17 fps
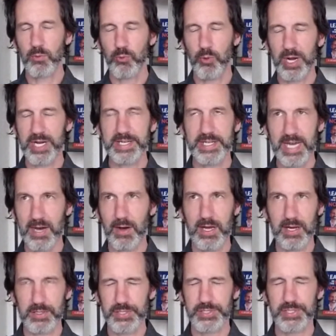right now,
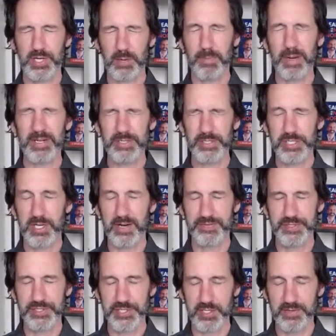I also saw a
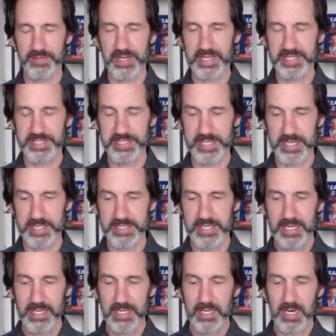Microsoft survey that says
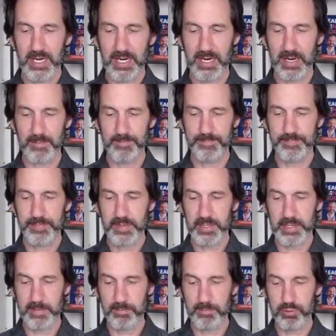
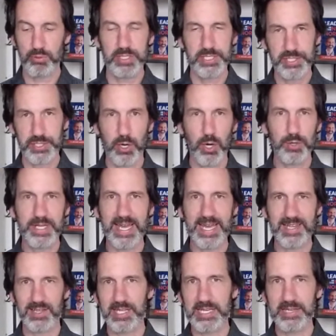employees are
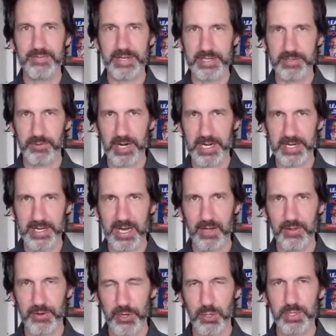okay leaving right
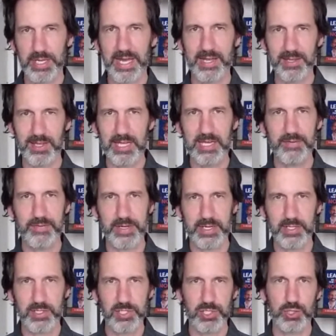now. They're okay
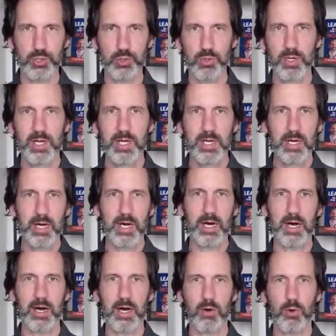leaving to
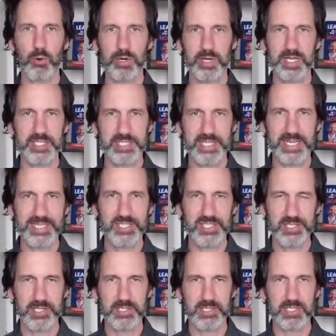
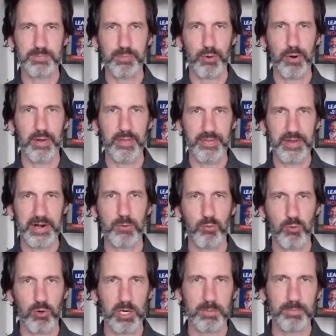organizations that support
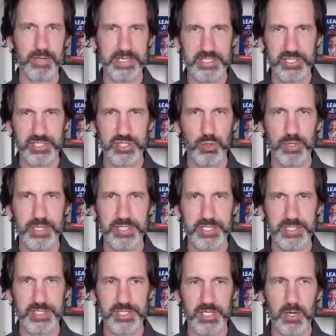their workplace
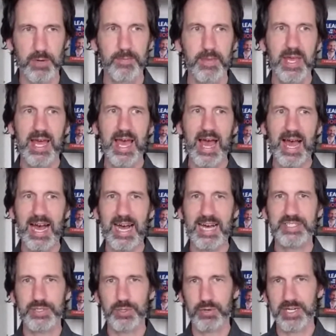choices. So
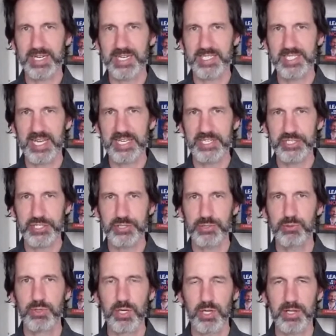as an organization,
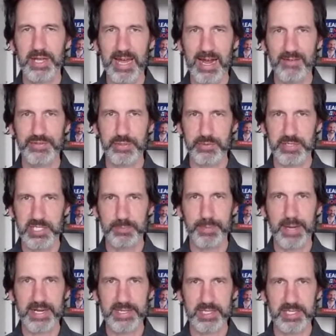you really have to
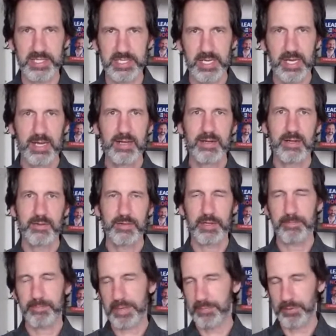respect this,
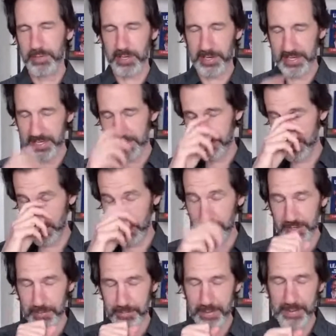that people got
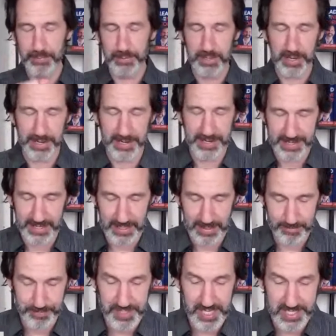
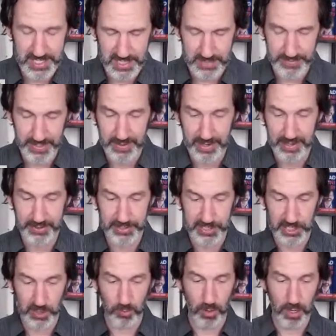a taste of it and they're
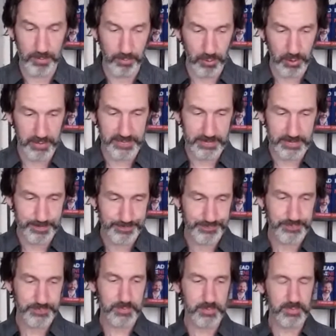going to want more of it.
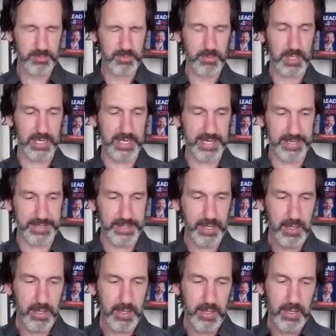And
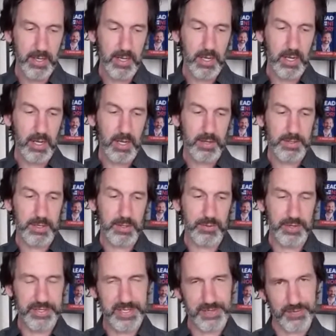
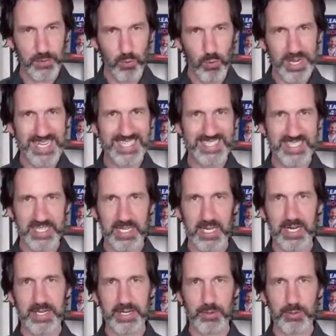the different ways
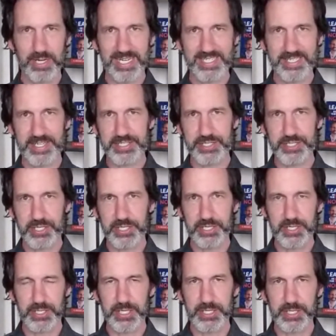an
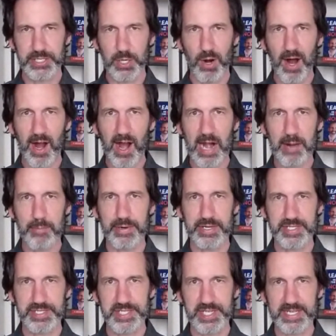organization can go
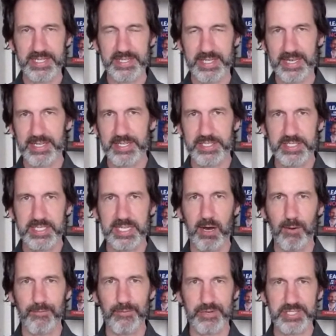hybrid is they could
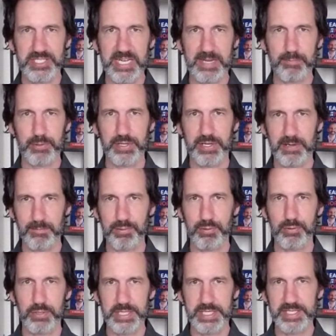tell, for example, their
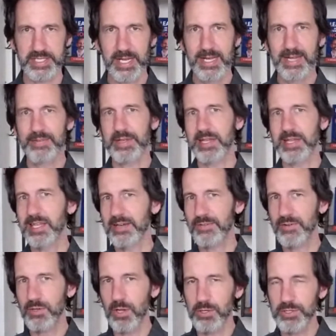employees that
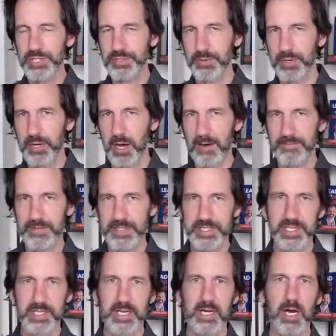live close to an
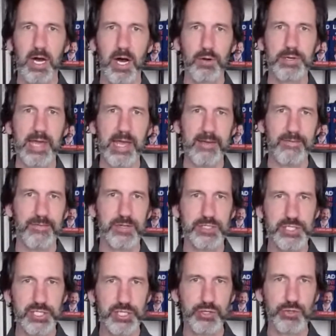office, okay,
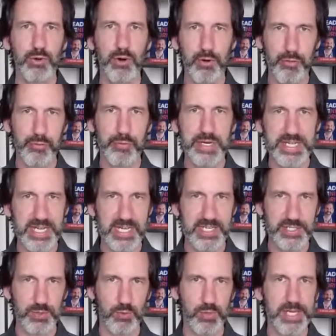for 2 or 3
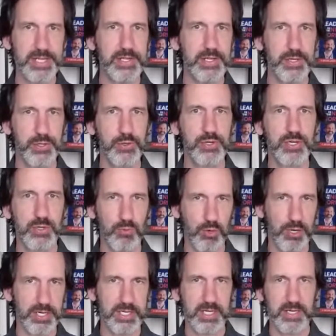days a week, you can
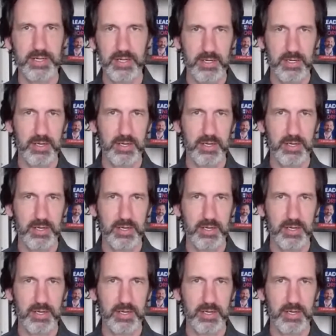work